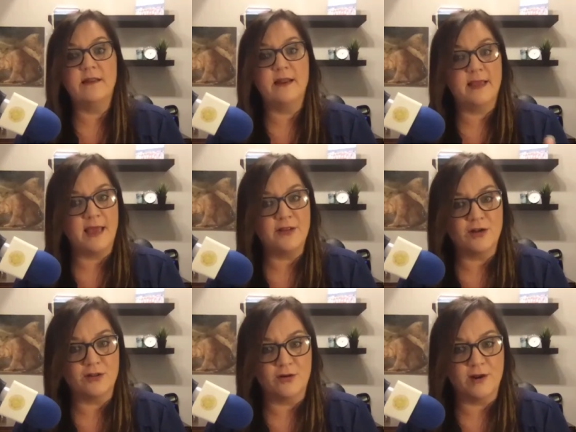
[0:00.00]
and again, you're
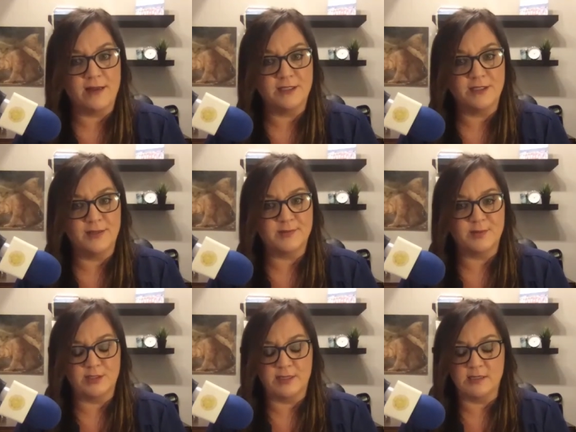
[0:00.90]
going to learn how to do this
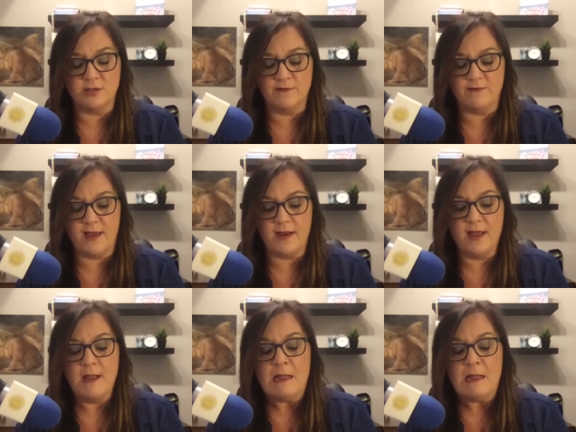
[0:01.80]
once you get certified.